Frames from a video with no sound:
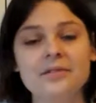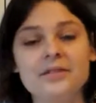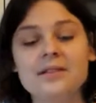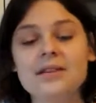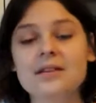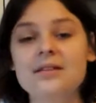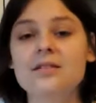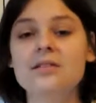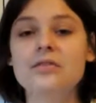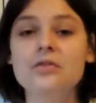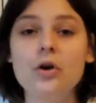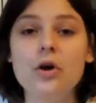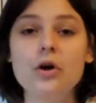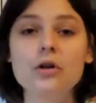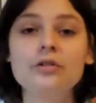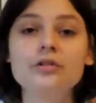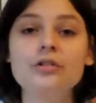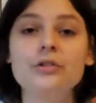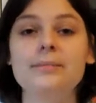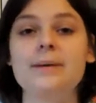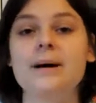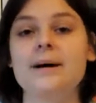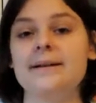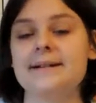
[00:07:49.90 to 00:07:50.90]
this is
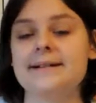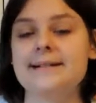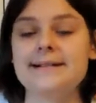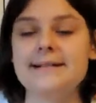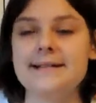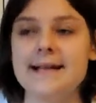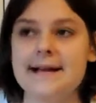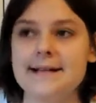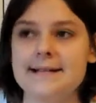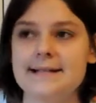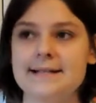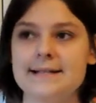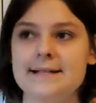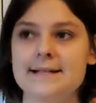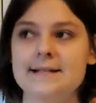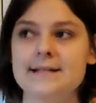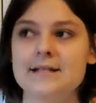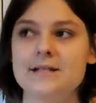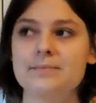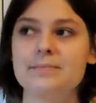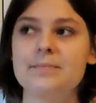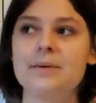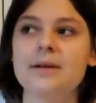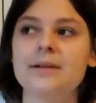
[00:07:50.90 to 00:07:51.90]
also about
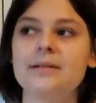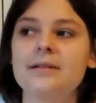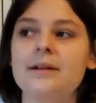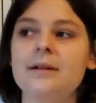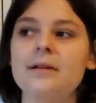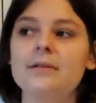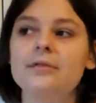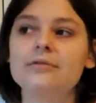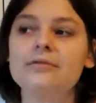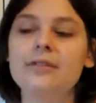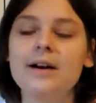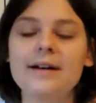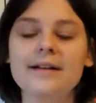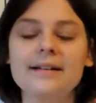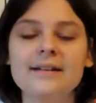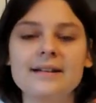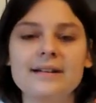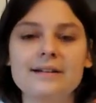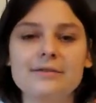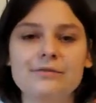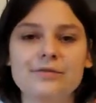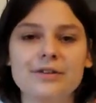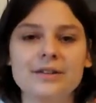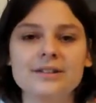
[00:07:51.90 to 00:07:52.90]
assassins, but a very
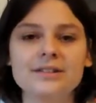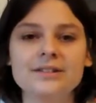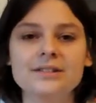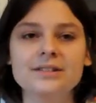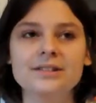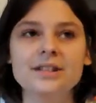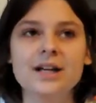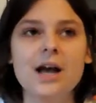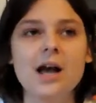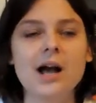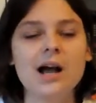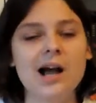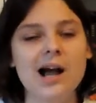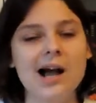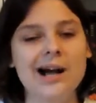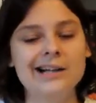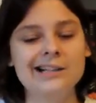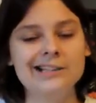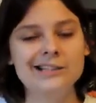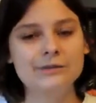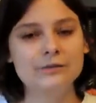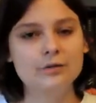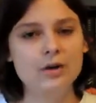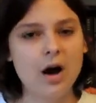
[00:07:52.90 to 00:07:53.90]
different
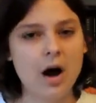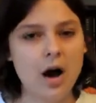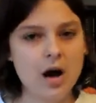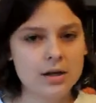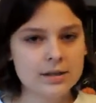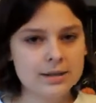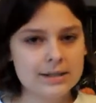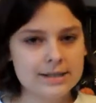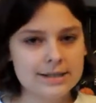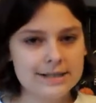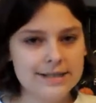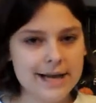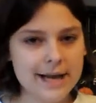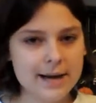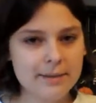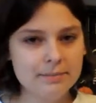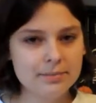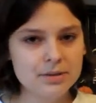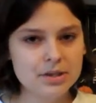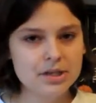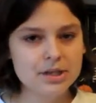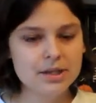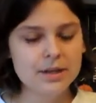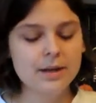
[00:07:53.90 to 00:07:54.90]
kind of
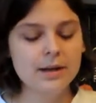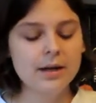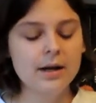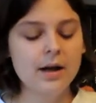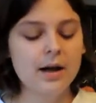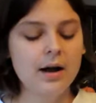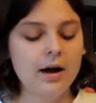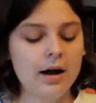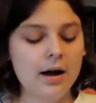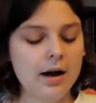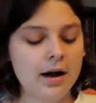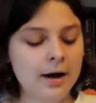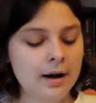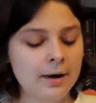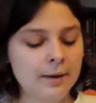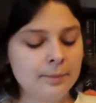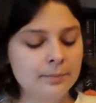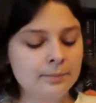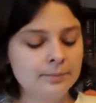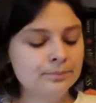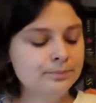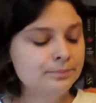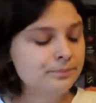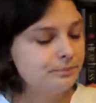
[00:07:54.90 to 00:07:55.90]
concept.
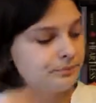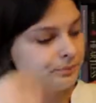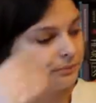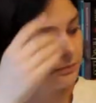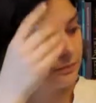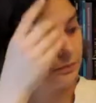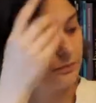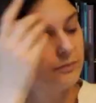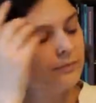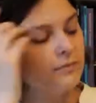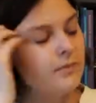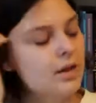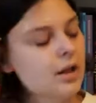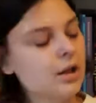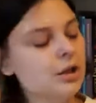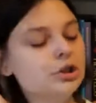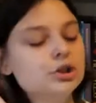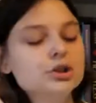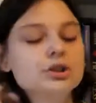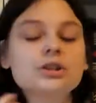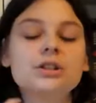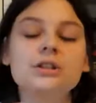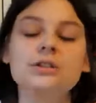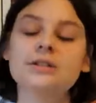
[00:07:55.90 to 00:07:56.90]

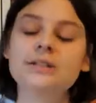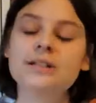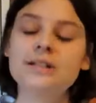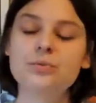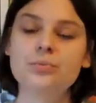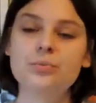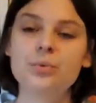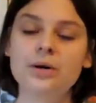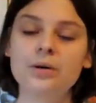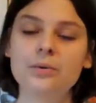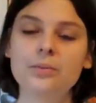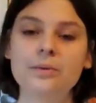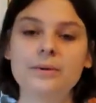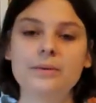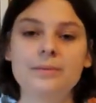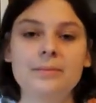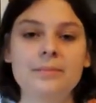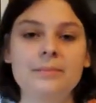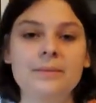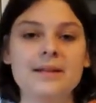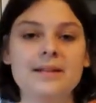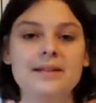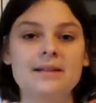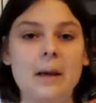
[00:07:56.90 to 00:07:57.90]
So in this one
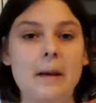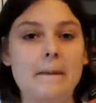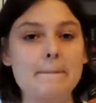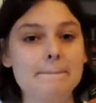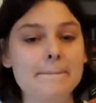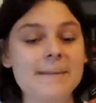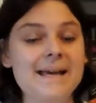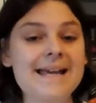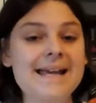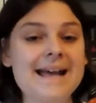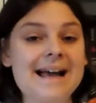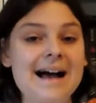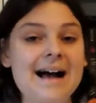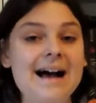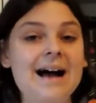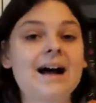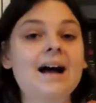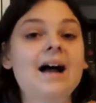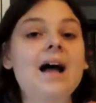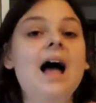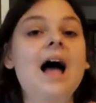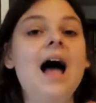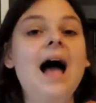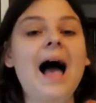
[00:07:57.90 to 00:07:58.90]
we meet Mia,
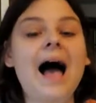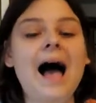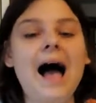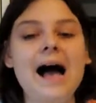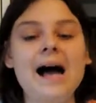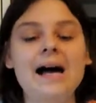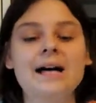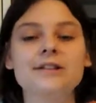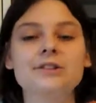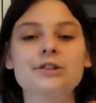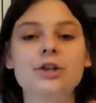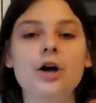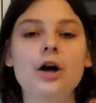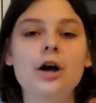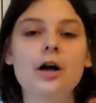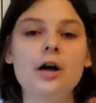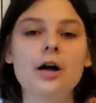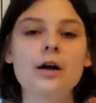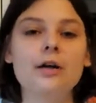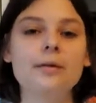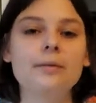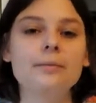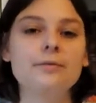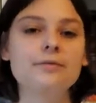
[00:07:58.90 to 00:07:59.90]
and
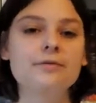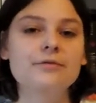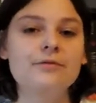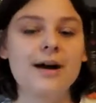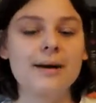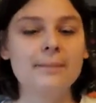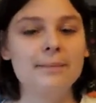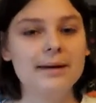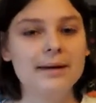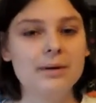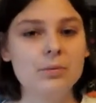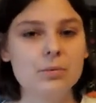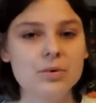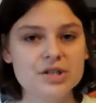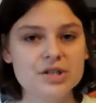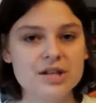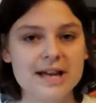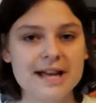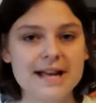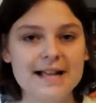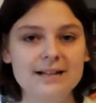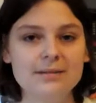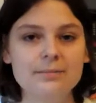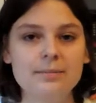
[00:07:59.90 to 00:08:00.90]
her family
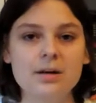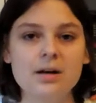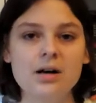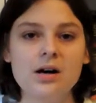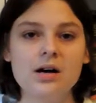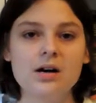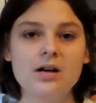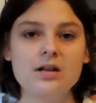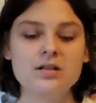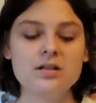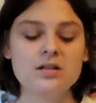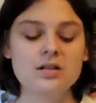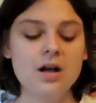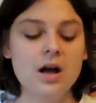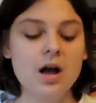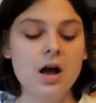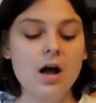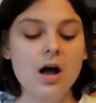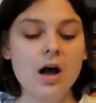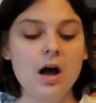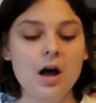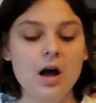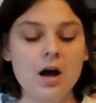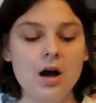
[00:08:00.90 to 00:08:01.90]
killed because
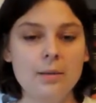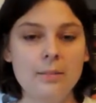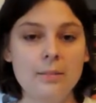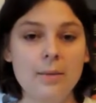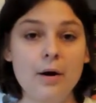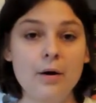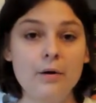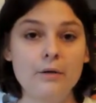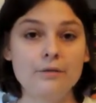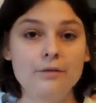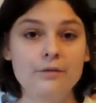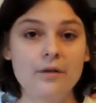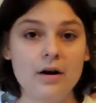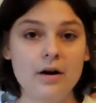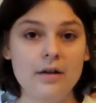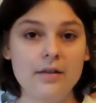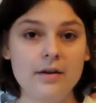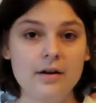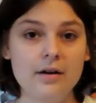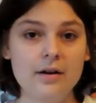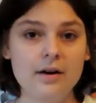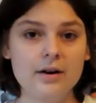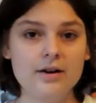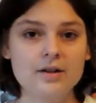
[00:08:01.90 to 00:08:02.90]
her
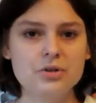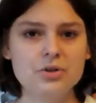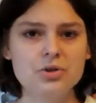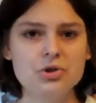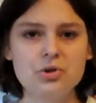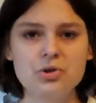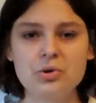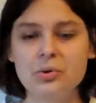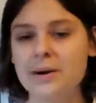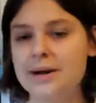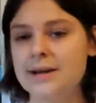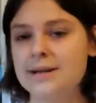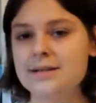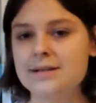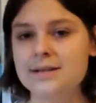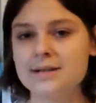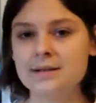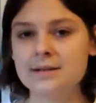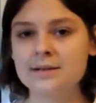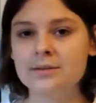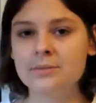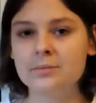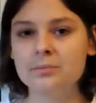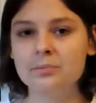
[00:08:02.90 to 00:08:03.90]
father's
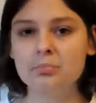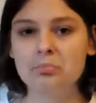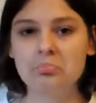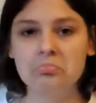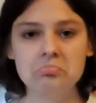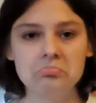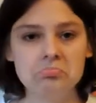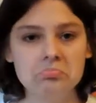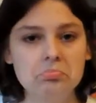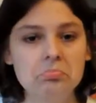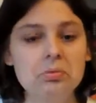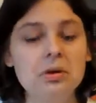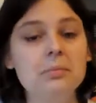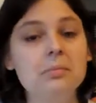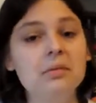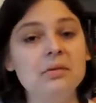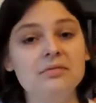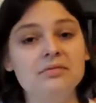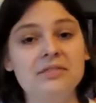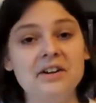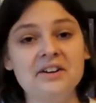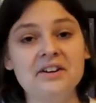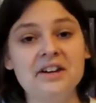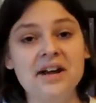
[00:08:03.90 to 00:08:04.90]
treason. People
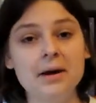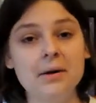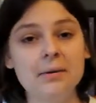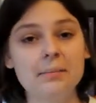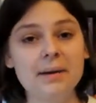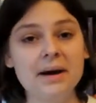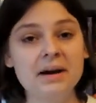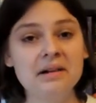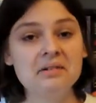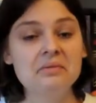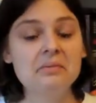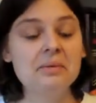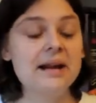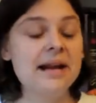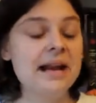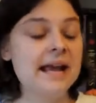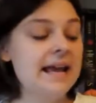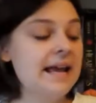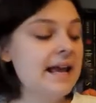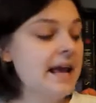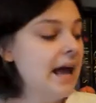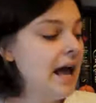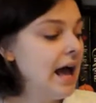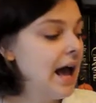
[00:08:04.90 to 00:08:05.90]
find out about it,
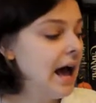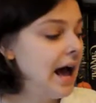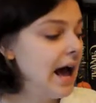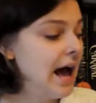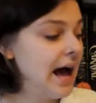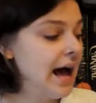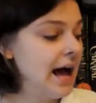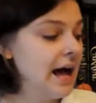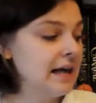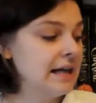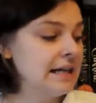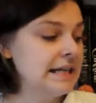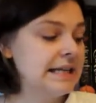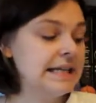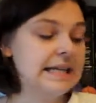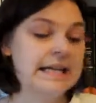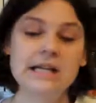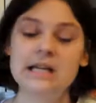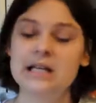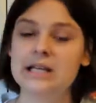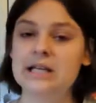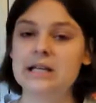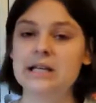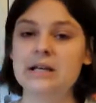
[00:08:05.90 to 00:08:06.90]
really, and
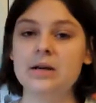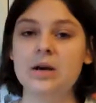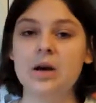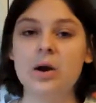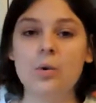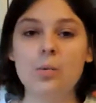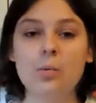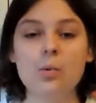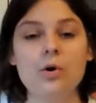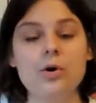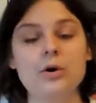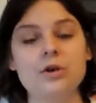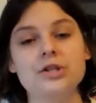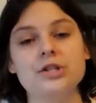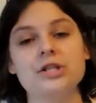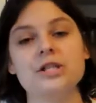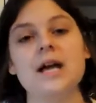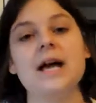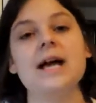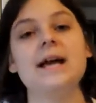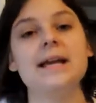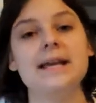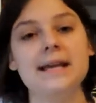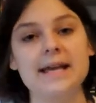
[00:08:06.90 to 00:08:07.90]
he was
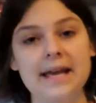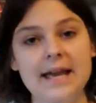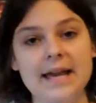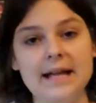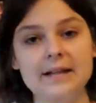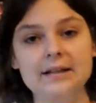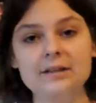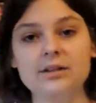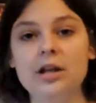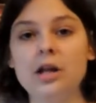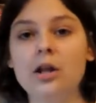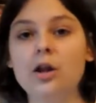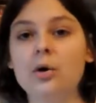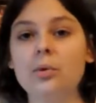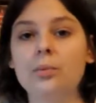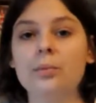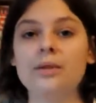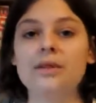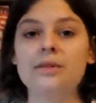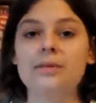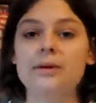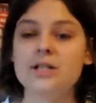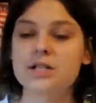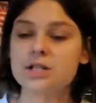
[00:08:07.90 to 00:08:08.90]
killed along
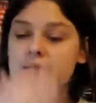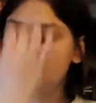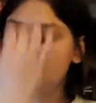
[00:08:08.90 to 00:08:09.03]
with the rest